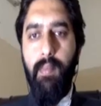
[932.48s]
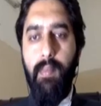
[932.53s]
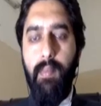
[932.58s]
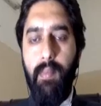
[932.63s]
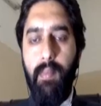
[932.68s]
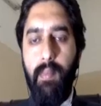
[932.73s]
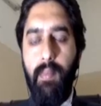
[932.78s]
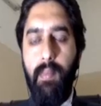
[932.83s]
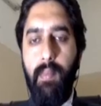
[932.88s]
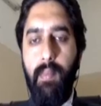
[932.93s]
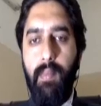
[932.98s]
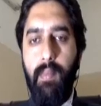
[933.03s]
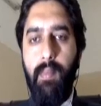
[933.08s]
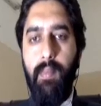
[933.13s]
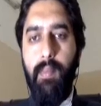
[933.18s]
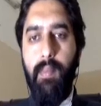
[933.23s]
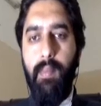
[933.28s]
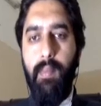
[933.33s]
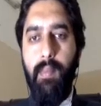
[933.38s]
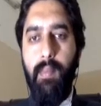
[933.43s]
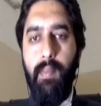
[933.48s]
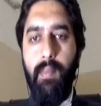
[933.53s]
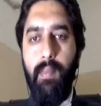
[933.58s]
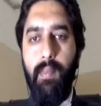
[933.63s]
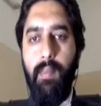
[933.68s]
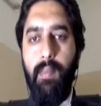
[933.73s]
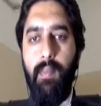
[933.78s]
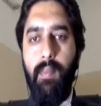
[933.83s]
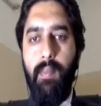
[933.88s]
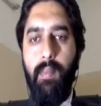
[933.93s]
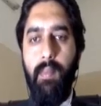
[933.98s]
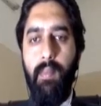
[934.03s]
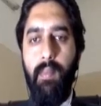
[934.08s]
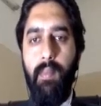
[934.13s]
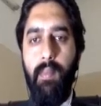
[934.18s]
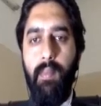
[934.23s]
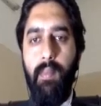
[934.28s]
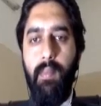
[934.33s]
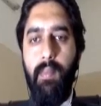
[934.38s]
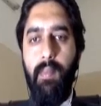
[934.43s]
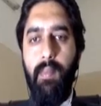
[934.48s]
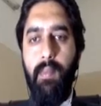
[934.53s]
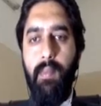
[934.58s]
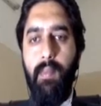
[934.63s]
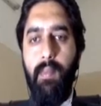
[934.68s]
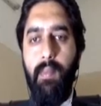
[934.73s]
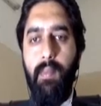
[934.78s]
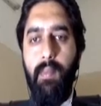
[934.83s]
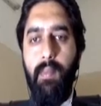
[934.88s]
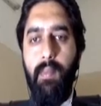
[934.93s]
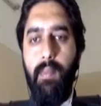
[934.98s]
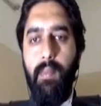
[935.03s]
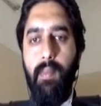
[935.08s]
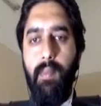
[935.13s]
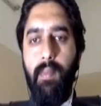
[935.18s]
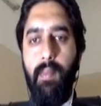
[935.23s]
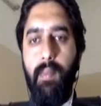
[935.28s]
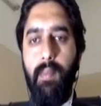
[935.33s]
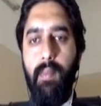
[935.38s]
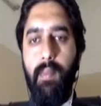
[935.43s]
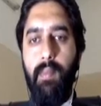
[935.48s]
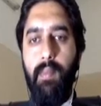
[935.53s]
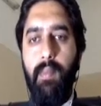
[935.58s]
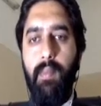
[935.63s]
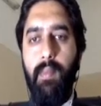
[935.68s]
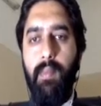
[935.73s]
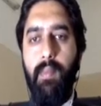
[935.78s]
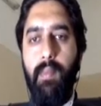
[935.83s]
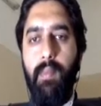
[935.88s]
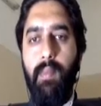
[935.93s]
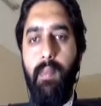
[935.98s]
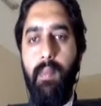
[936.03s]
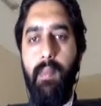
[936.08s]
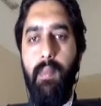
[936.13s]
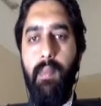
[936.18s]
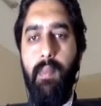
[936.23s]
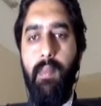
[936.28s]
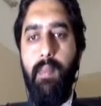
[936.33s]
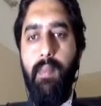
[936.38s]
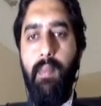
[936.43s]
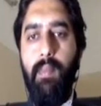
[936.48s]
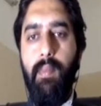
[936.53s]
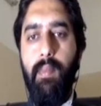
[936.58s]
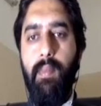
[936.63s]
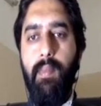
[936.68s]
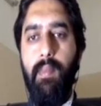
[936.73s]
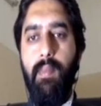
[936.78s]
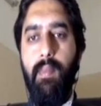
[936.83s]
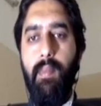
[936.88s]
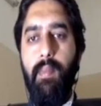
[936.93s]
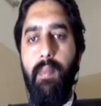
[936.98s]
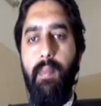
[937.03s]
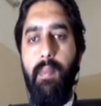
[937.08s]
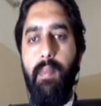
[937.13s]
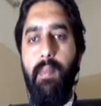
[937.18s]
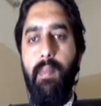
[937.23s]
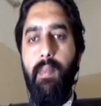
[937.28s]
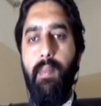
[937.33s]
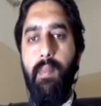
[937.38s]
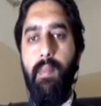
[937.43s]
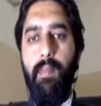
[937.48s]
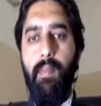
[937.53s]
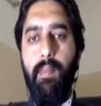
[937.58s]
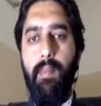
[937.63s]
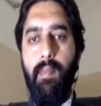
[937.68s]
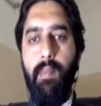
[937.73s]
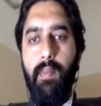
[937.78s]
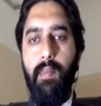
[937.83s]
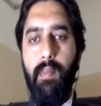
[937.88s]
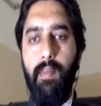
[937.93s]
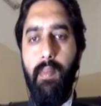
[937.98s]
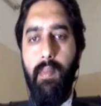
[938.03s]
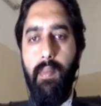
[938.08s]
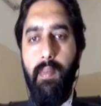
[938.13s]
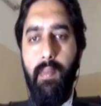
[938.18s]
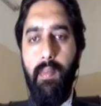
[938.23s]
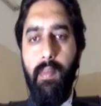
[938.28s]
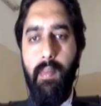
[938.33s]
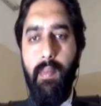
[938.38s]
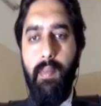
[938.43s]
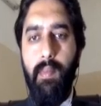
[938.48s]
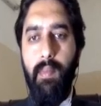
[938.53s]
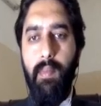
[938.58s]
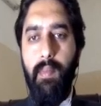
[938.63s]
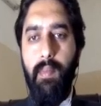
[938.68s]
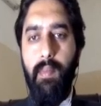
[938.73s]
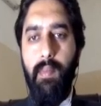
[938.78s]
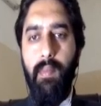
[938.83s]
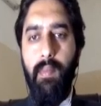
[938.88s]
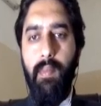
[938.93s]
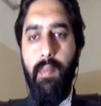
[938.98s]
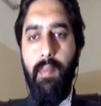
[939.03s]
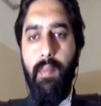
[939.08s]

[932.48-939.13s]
The person shown says nothing.